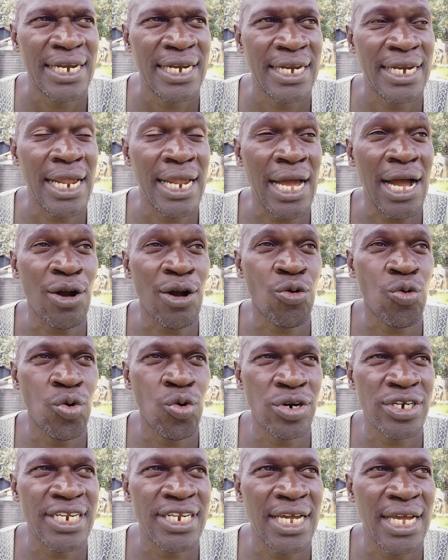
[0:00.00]
Now, a
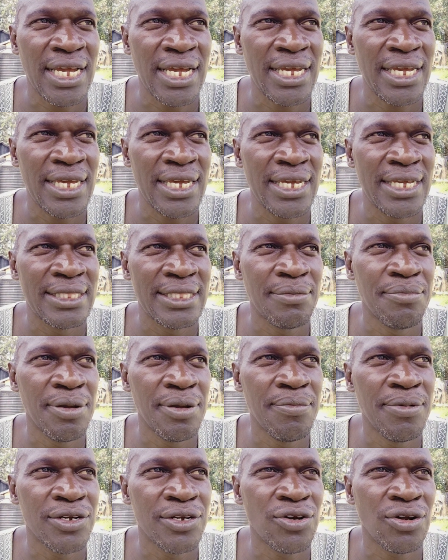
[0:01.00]
quarter in the
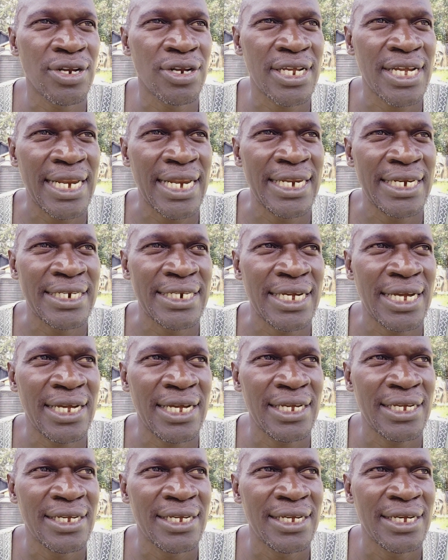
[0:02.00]
biblical calendar
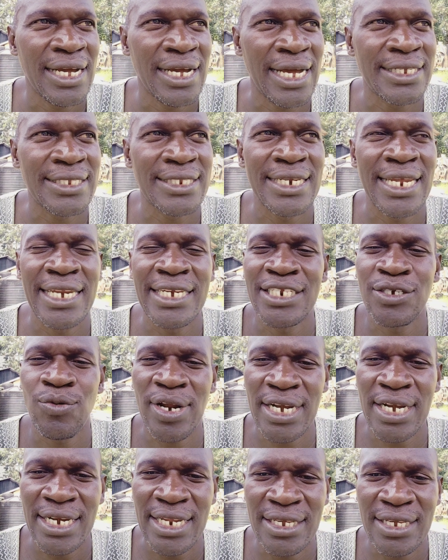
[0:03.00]
has
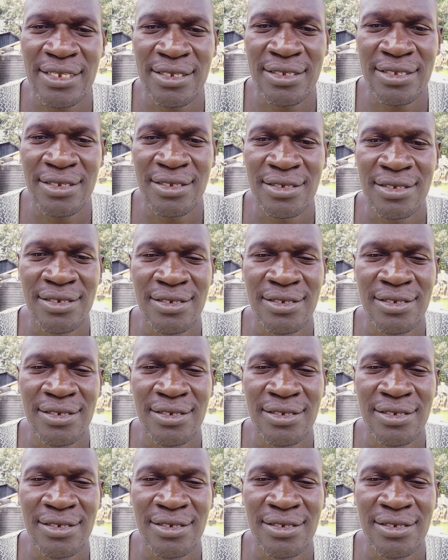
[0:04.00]
91 days.